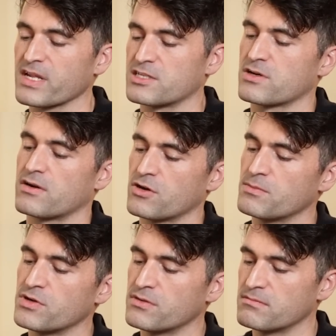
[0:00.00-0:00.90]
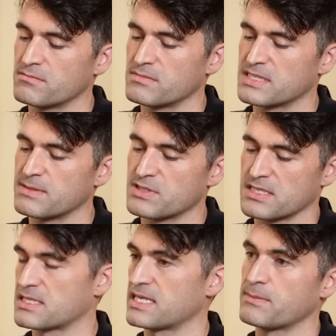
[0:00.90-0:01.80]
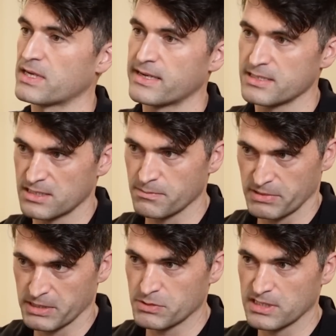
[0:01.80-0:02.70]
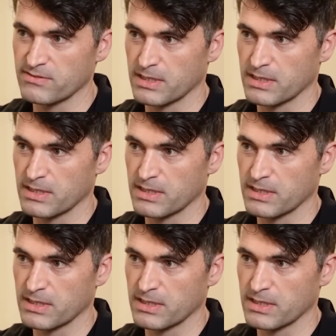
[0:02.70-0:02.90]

And so our own moon seems to stabilize the obliquity of